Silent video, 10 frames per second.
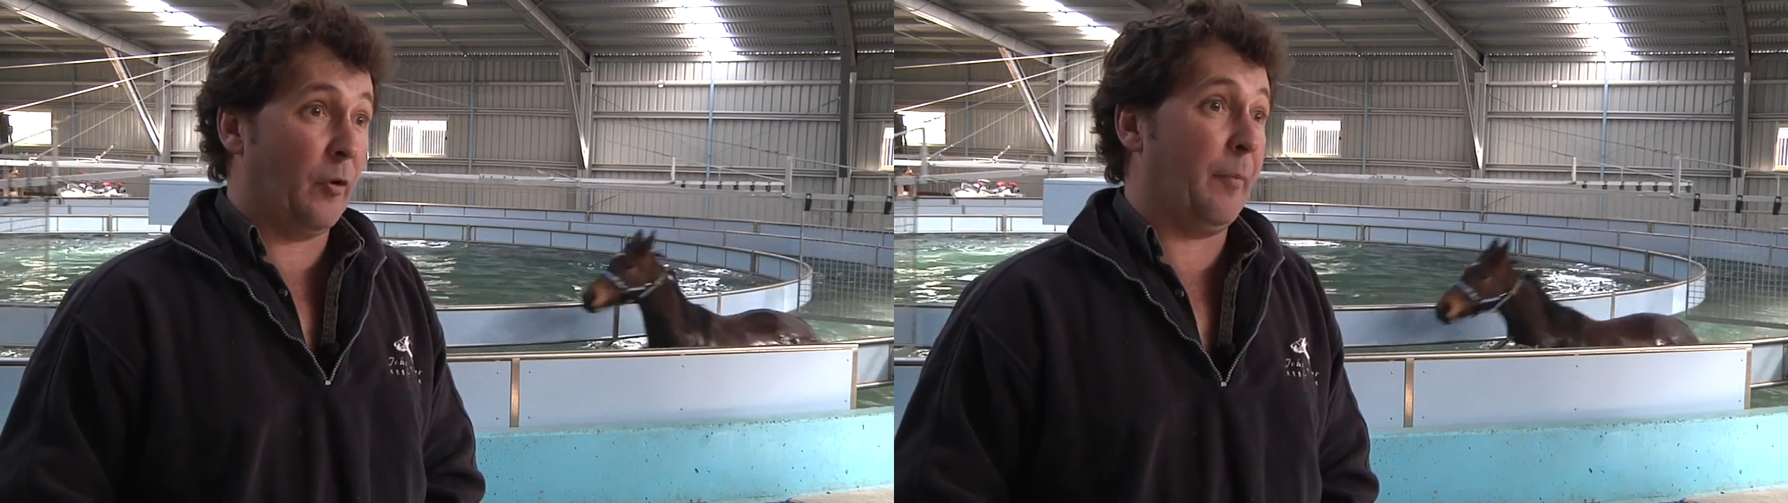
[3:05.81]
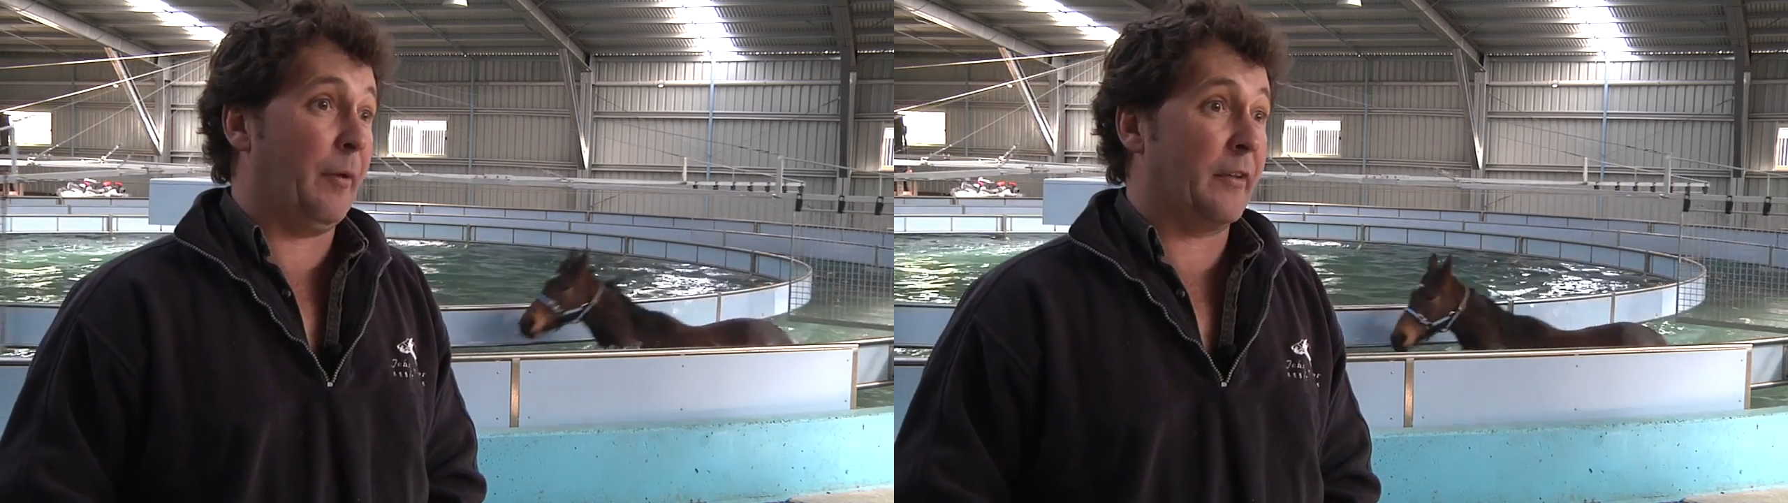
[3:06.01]

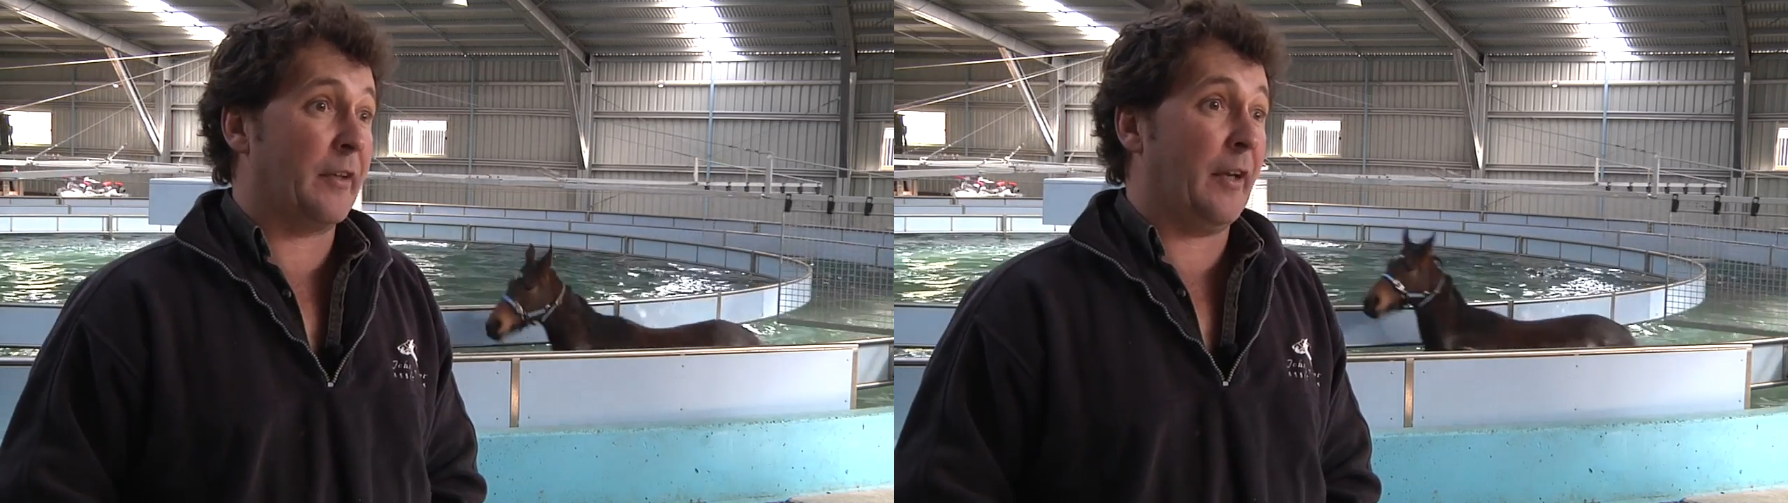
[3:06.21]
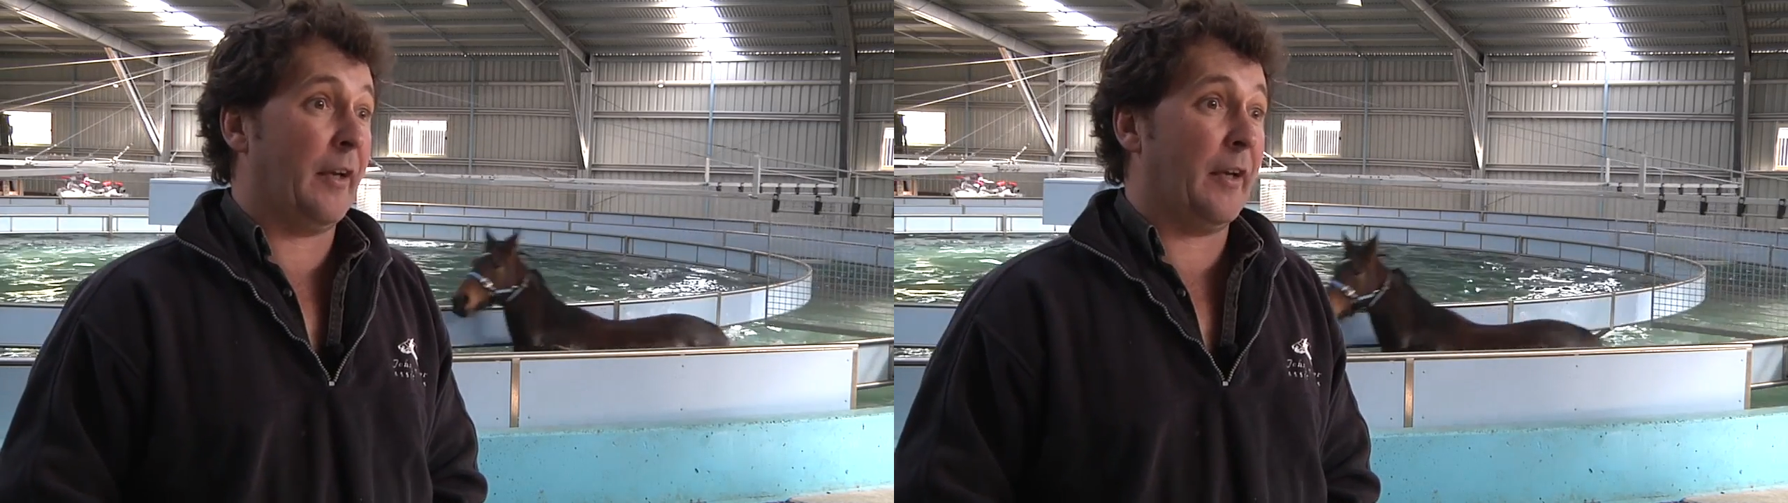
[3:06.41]

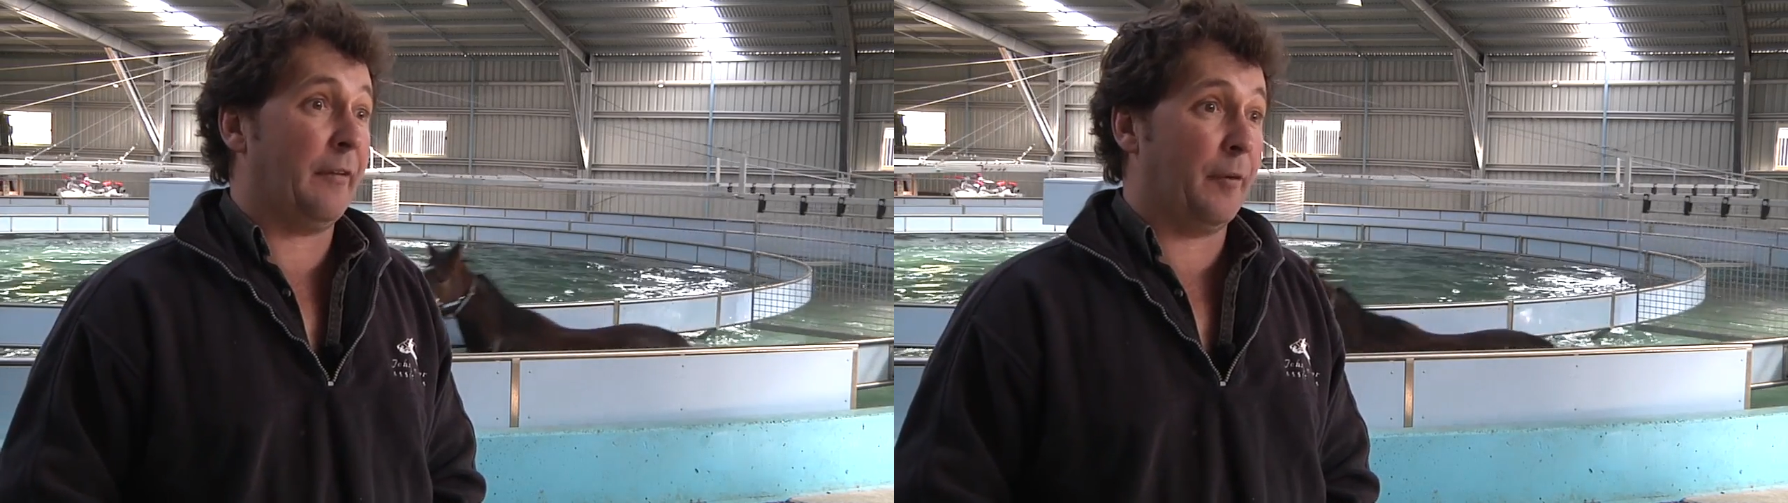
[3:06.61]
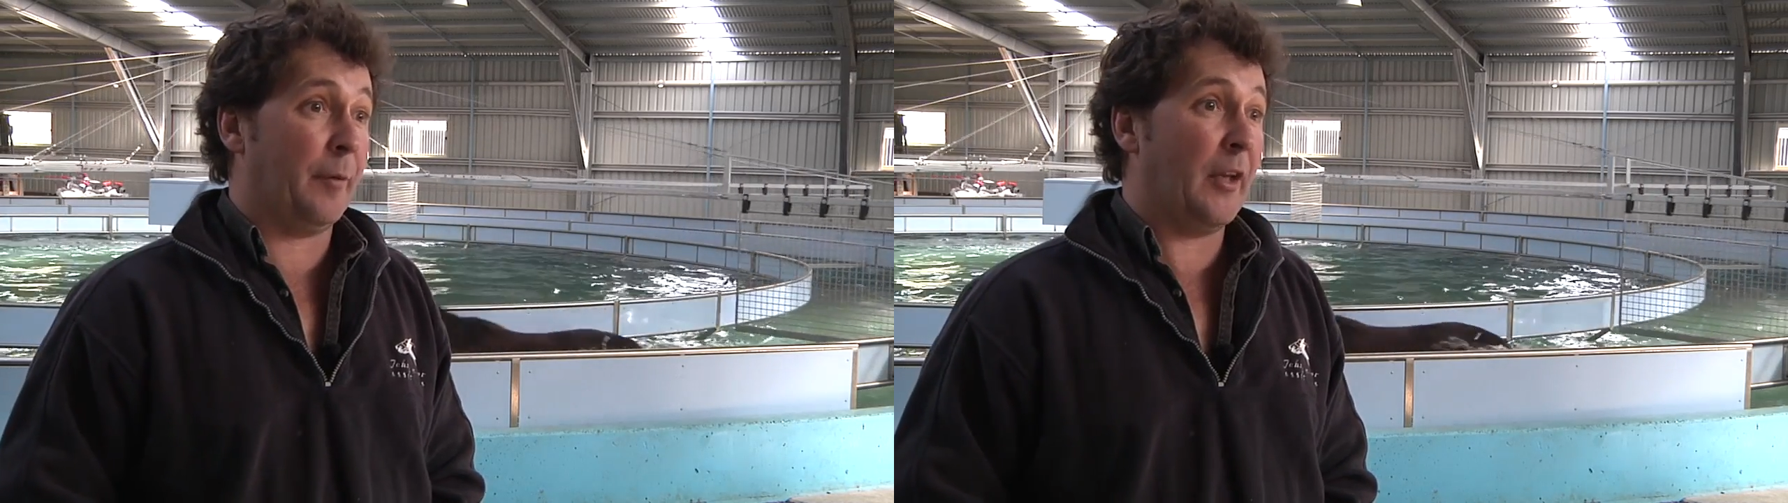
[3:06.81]
rehabilitating
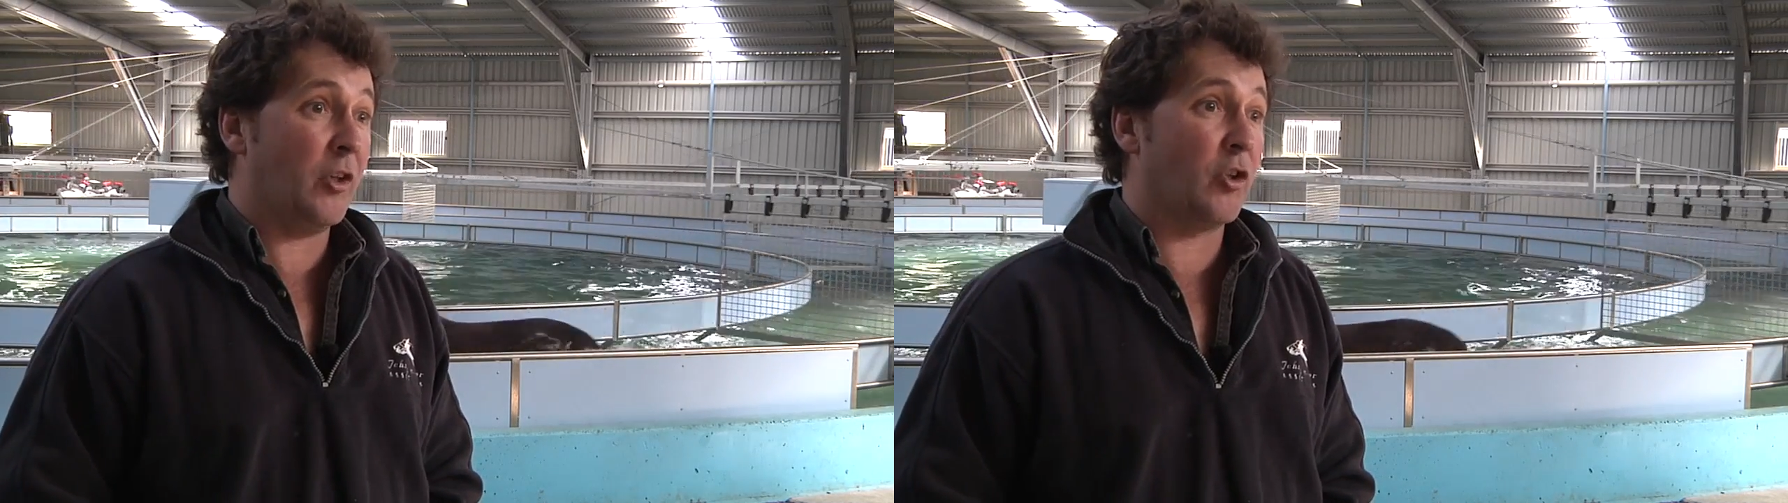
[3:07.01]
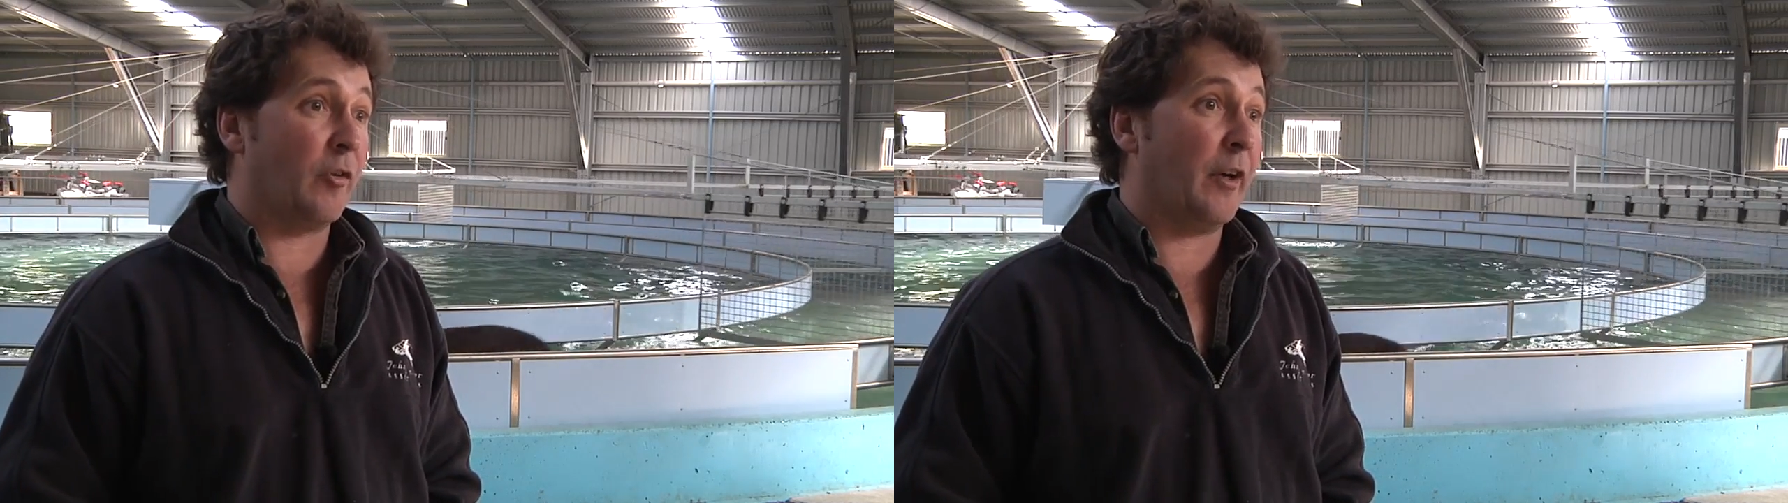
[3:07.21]
from an
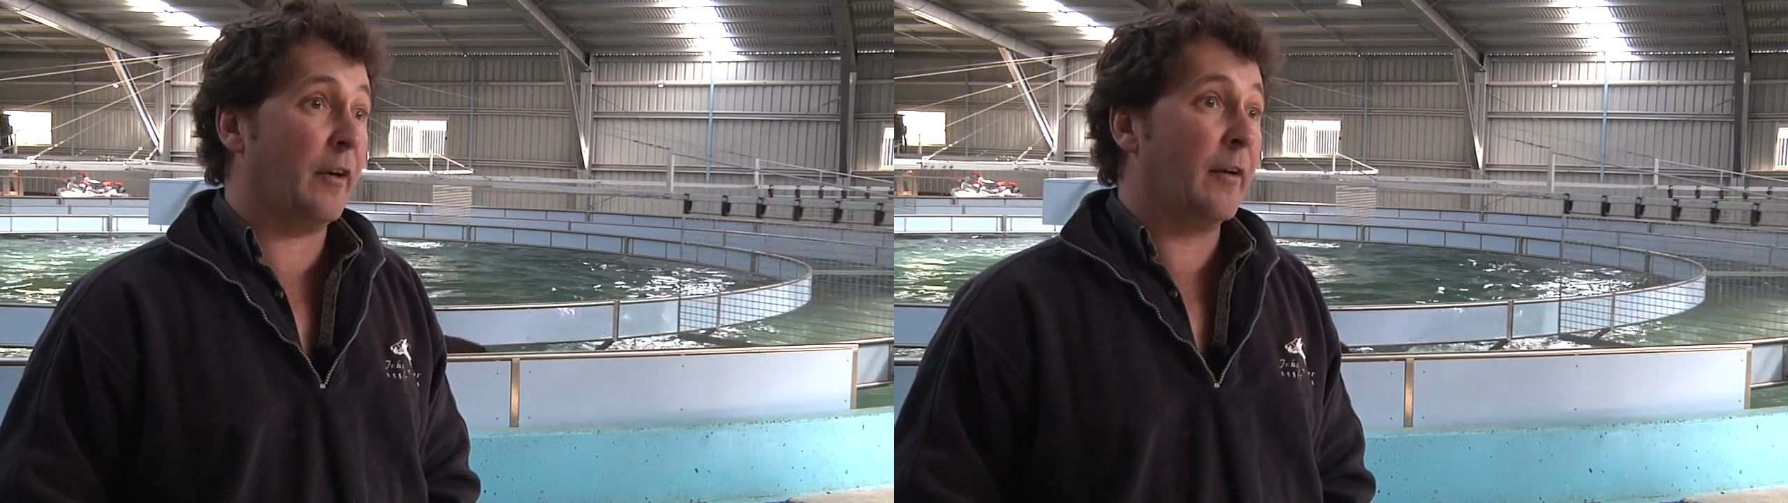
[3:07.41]
injury,